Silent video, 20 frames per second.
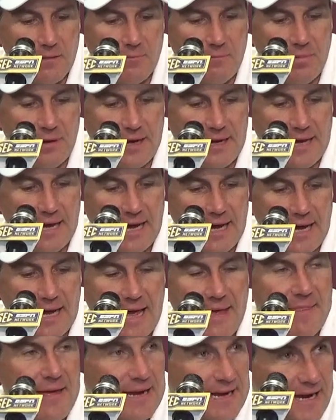
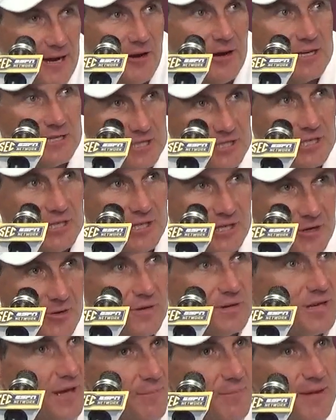then Harris, you
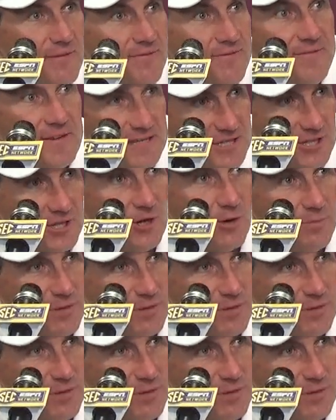know, can be physical